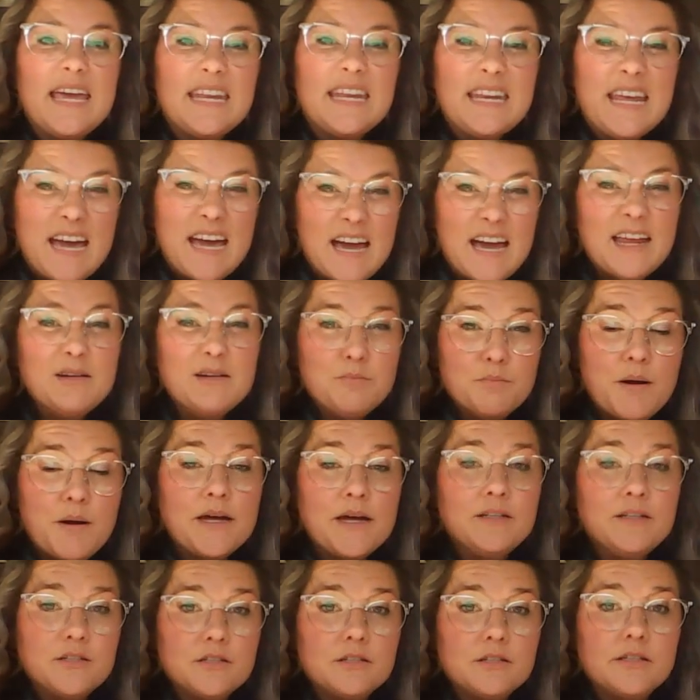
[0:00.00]
and
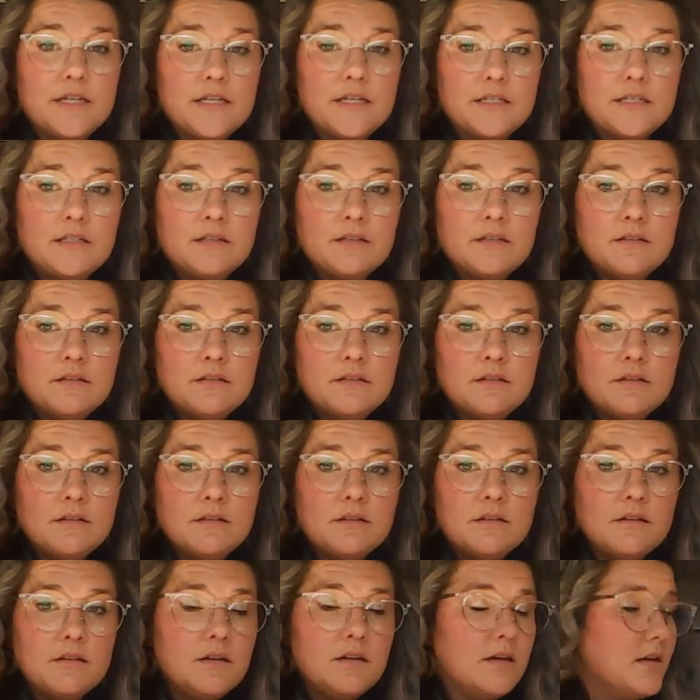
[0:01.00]
unbundle it.
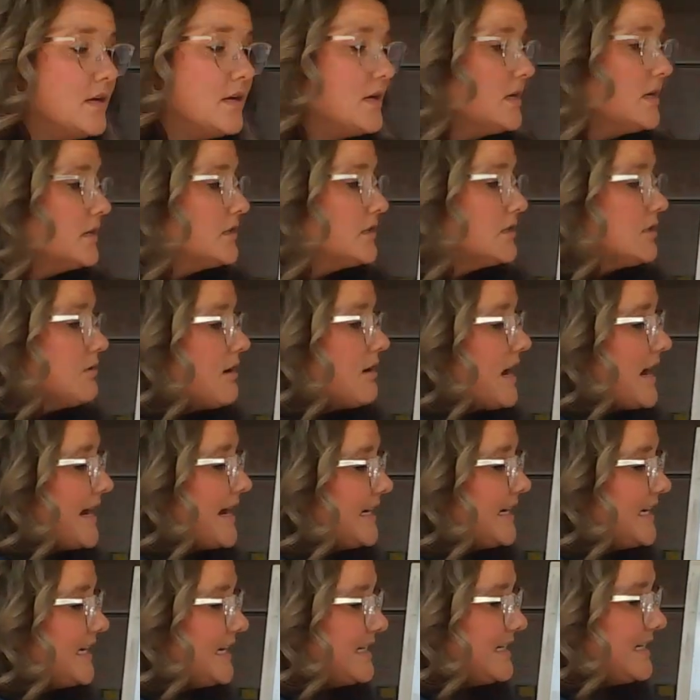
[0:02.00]
So
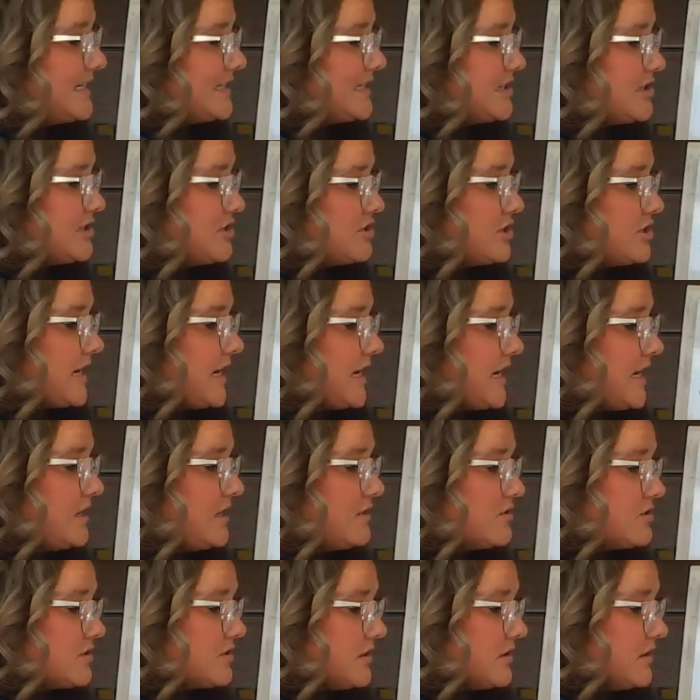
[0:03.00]
I can
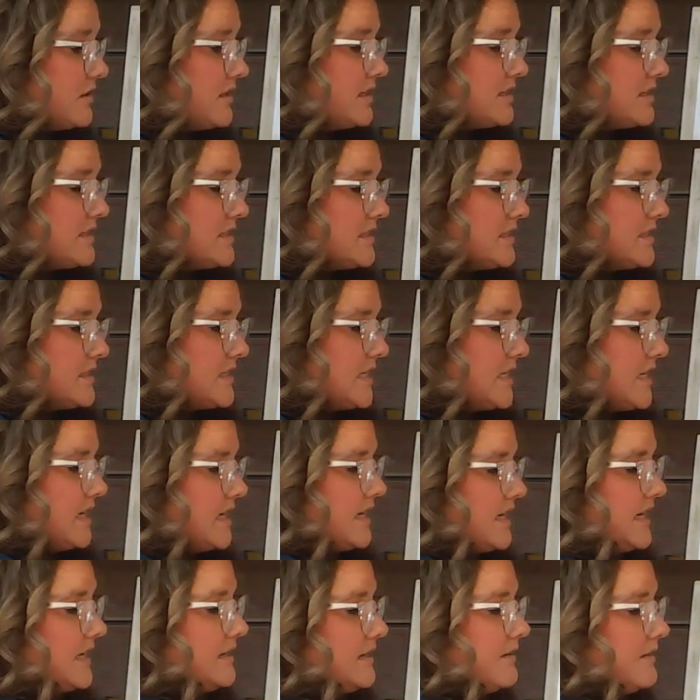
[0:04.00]
exchange this
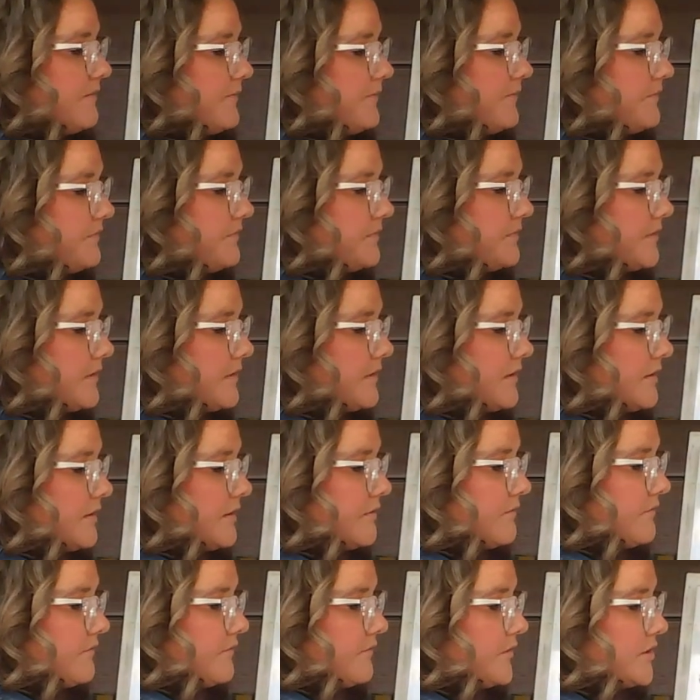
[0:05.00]
10
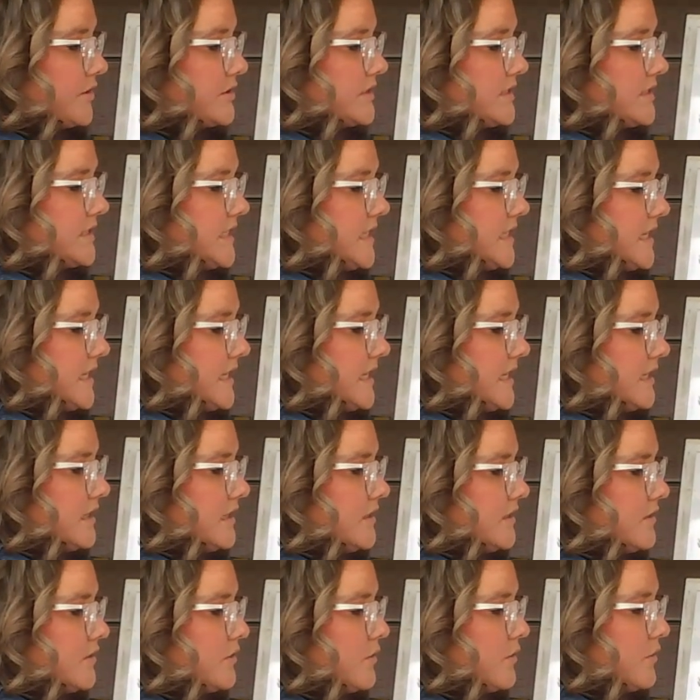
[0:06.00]
for
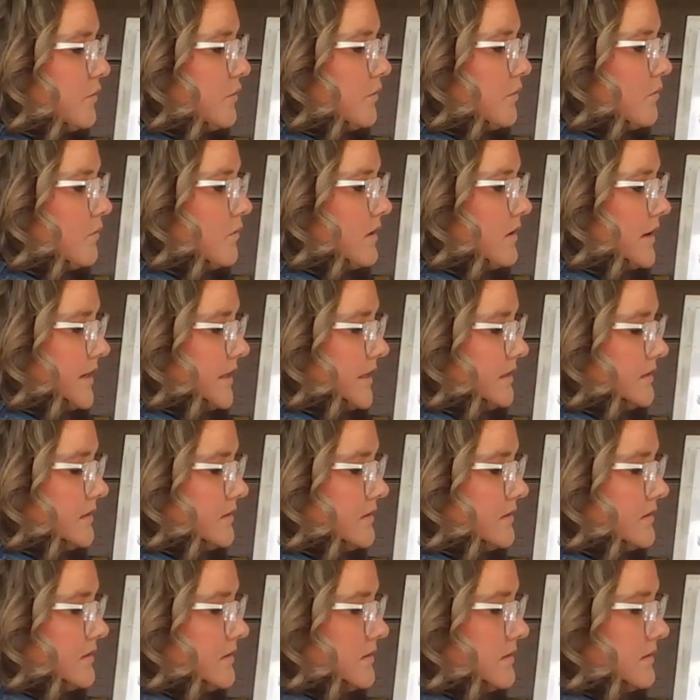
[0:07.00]
10
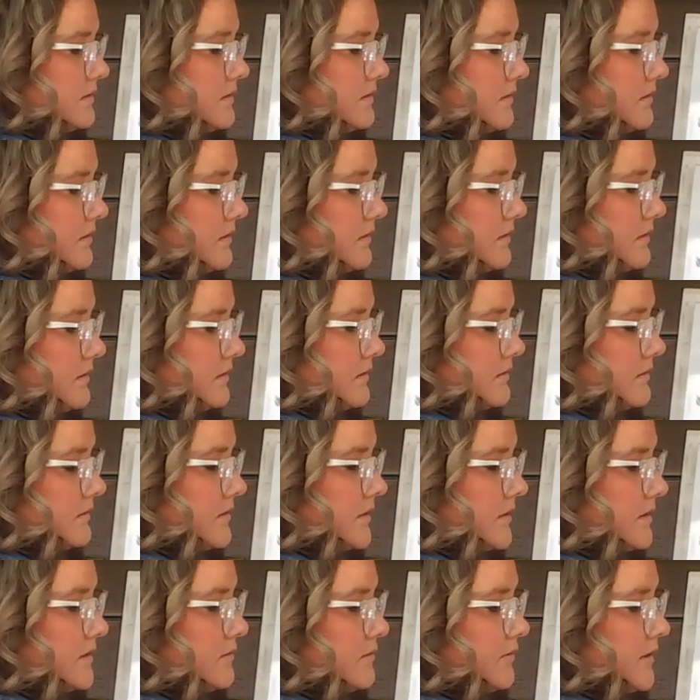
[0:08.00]
1s.
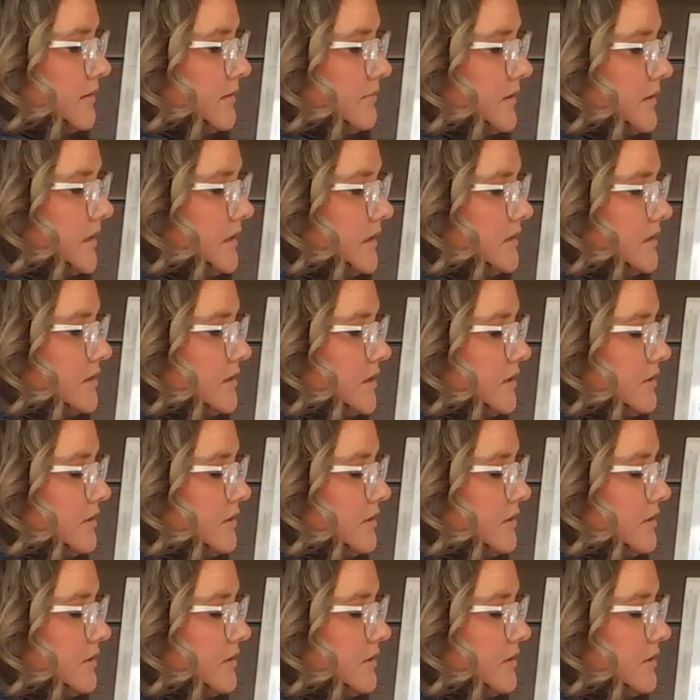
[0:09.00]
That's what I'm going to